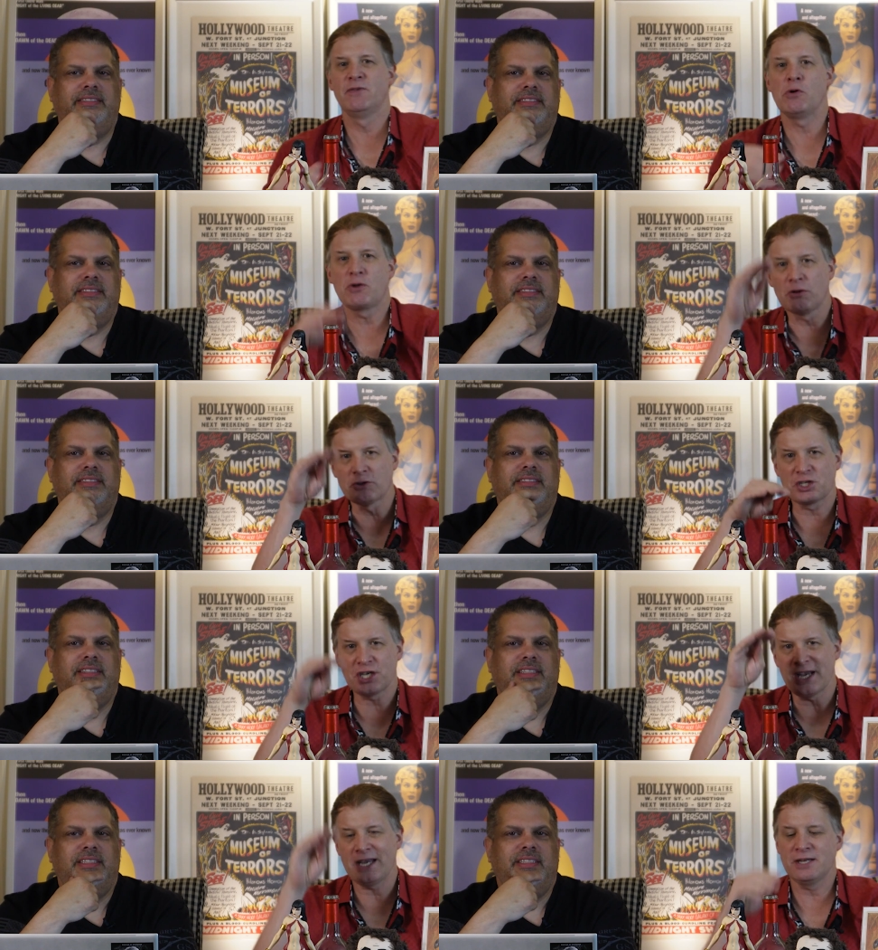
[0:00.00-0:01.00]
Speaker 1: vocal
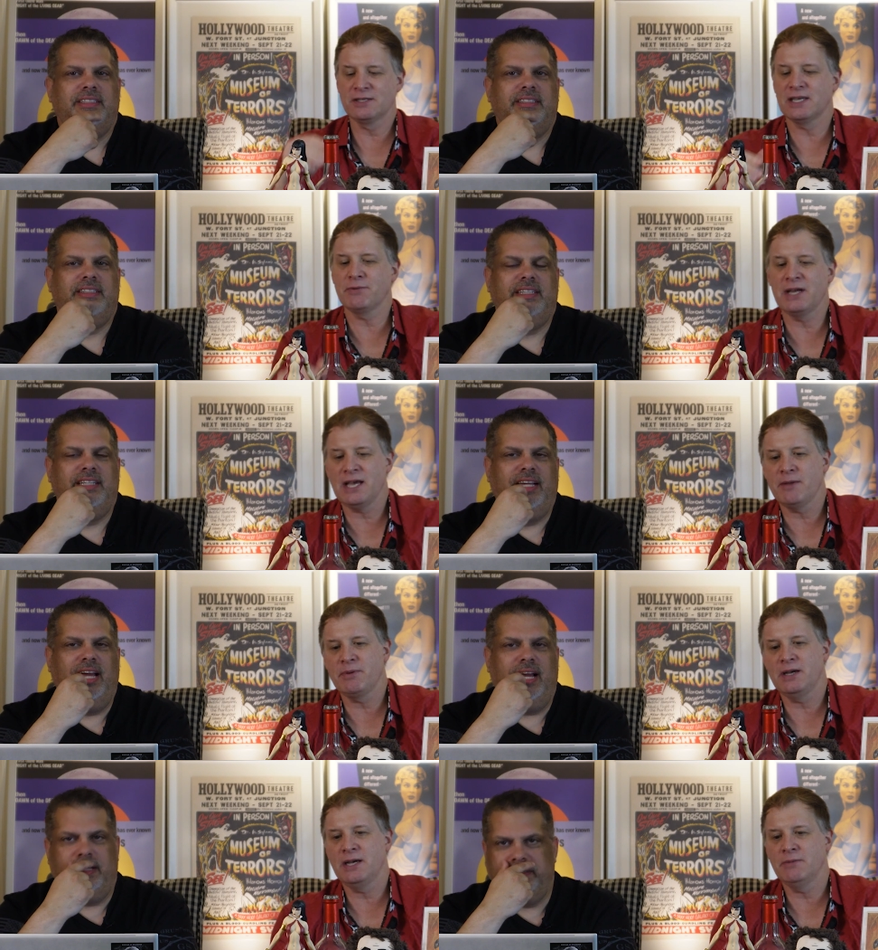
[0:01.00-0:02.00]
change that would
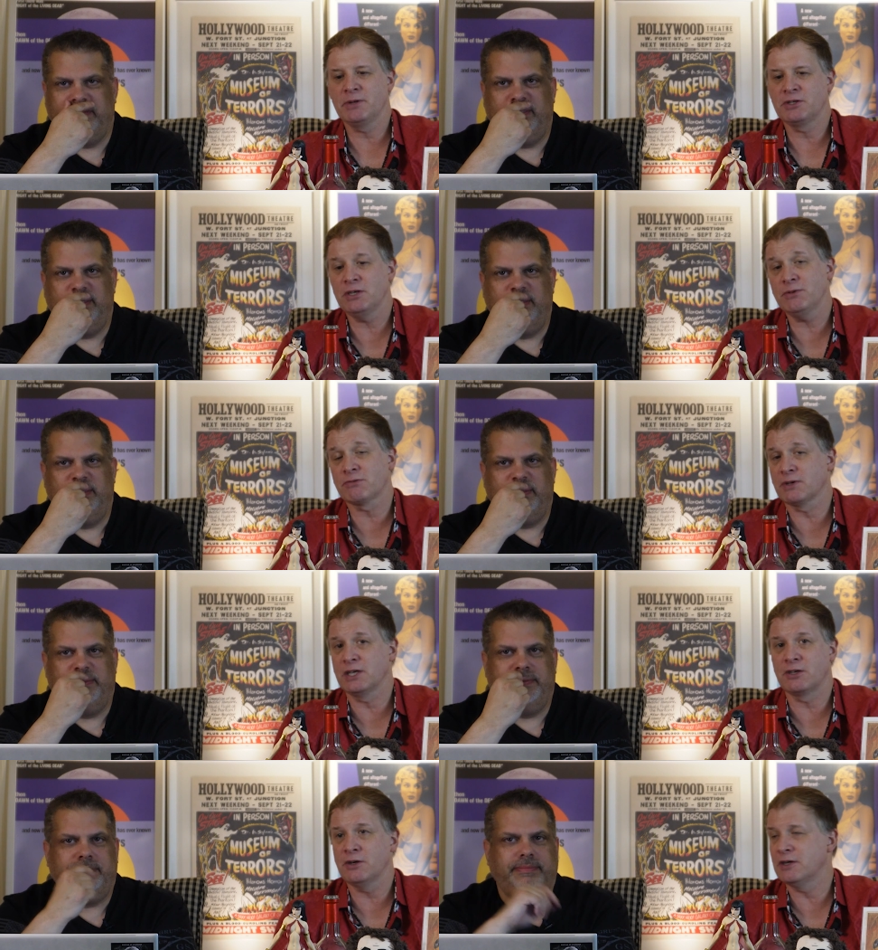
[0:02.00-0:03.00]
happen. But she was
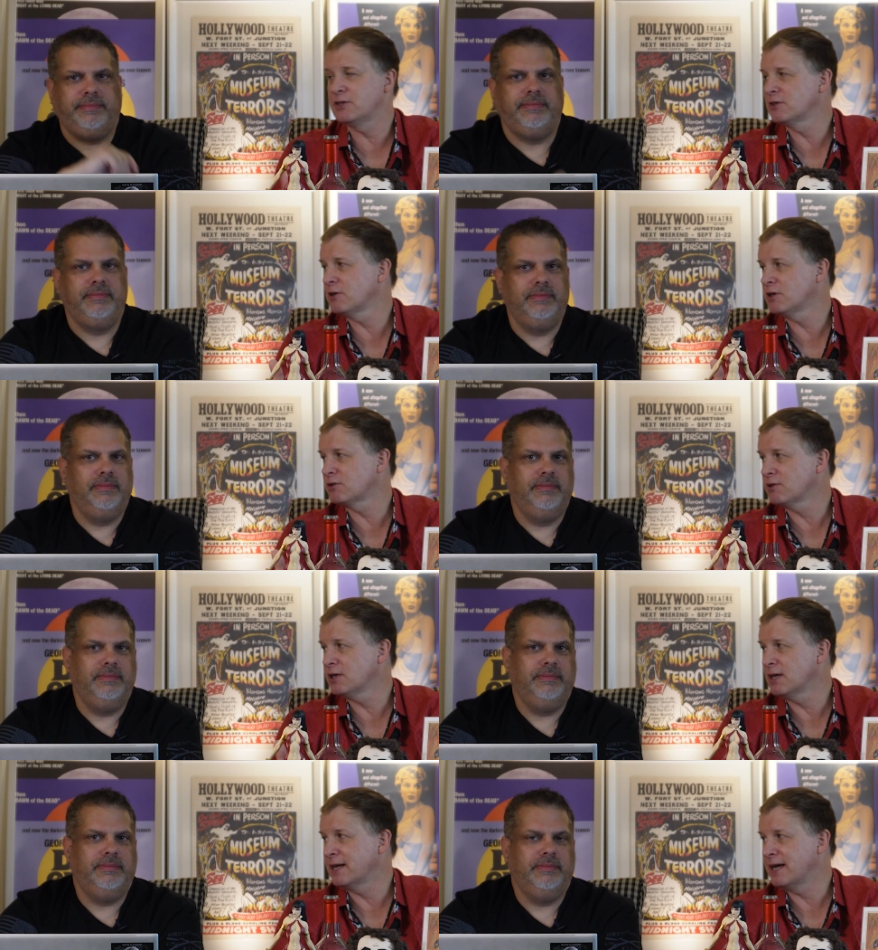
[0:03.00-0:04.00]
really good. She's an
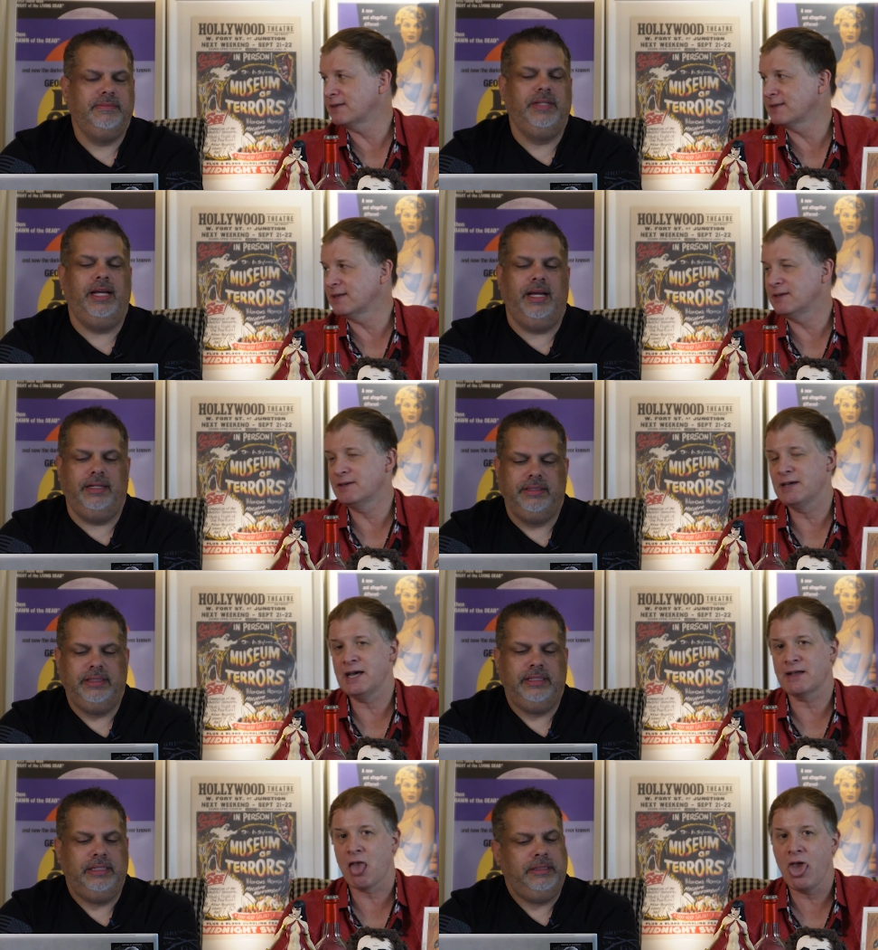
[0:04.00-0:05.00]
Australian accent.
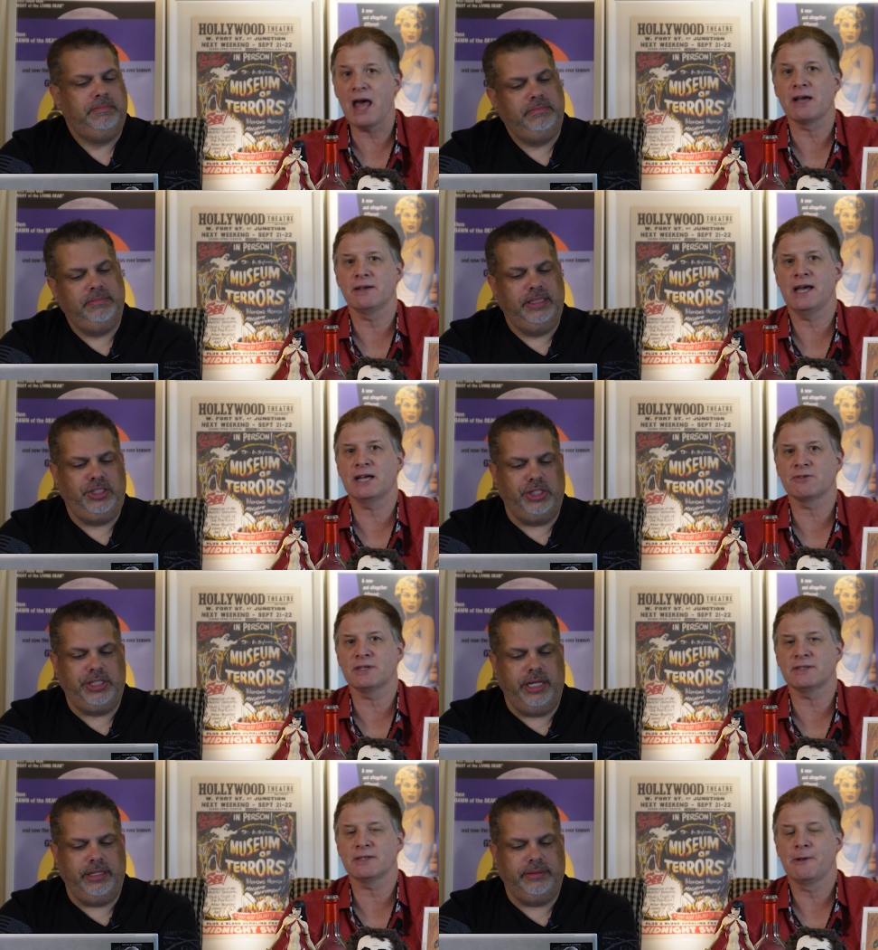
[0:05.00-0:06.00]
Yeah, uh,
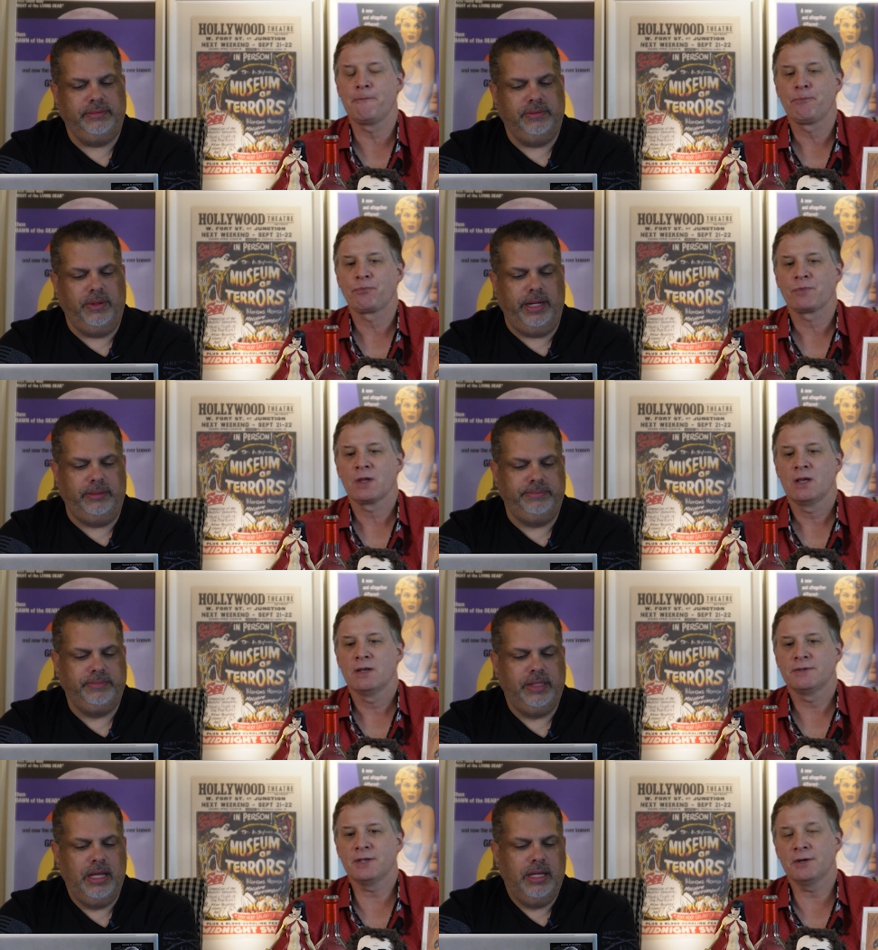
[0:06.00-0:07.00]
Speaker 2: interesting. Well,
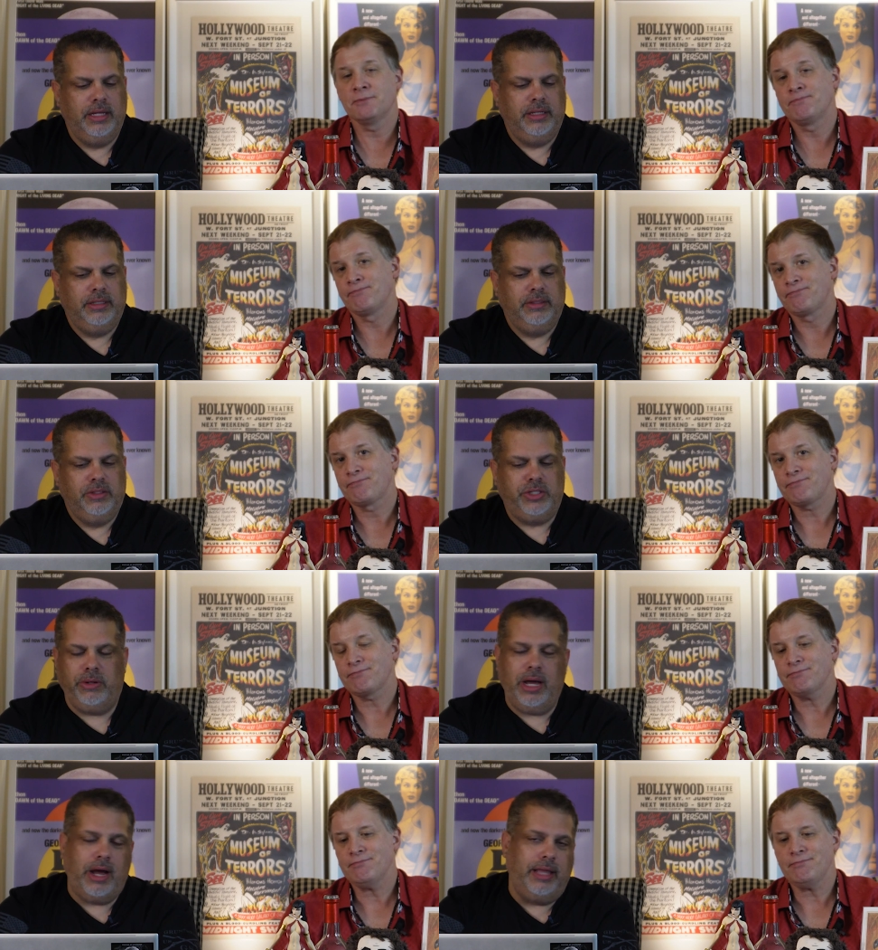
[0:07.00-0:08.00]
so so
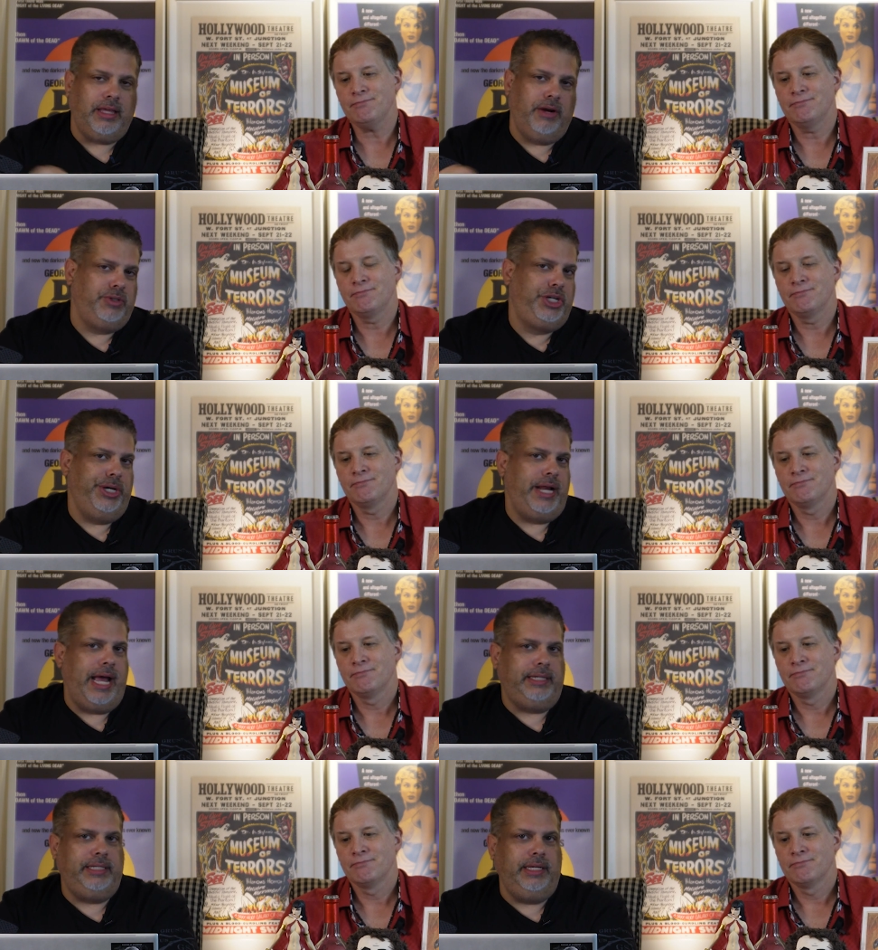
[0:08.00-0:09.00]
no, I thought it was good
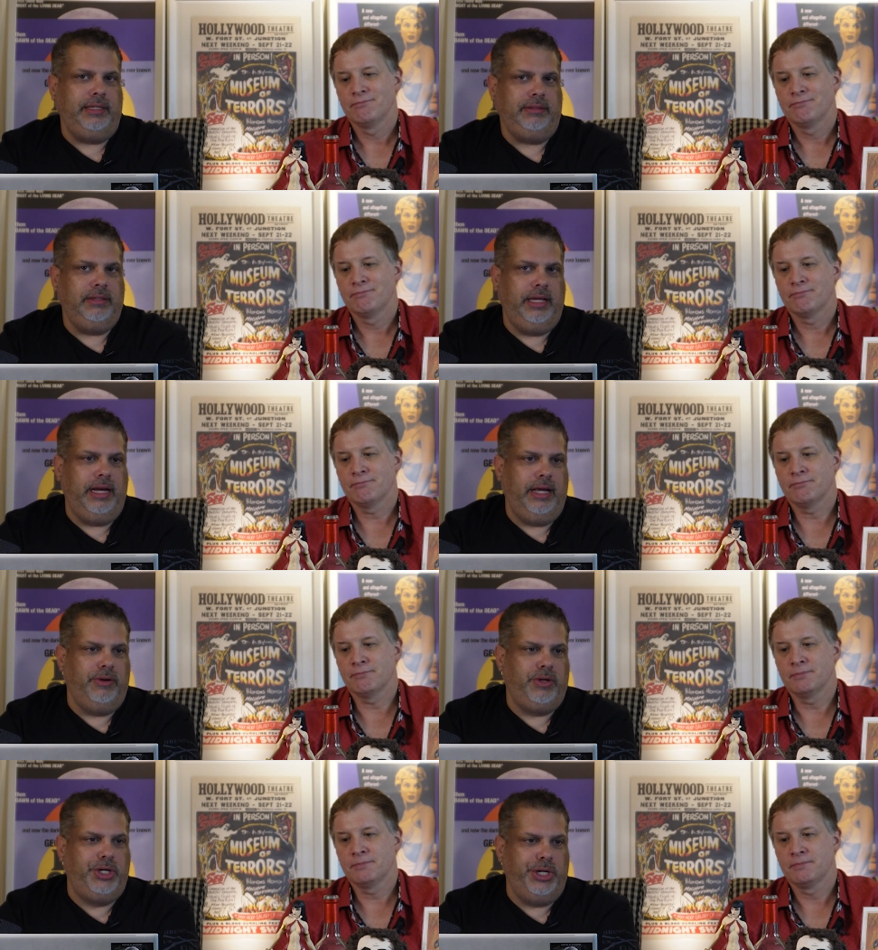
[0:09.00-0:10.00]
acting. You
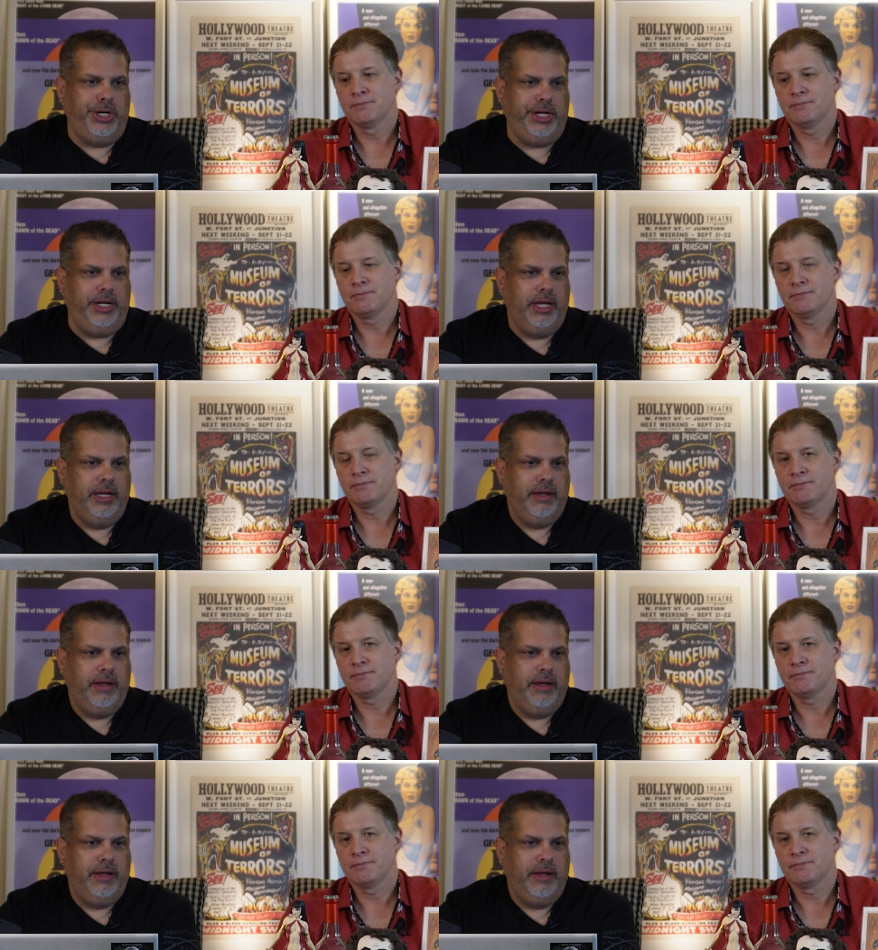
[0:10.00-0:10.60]
know, mm-hmm. good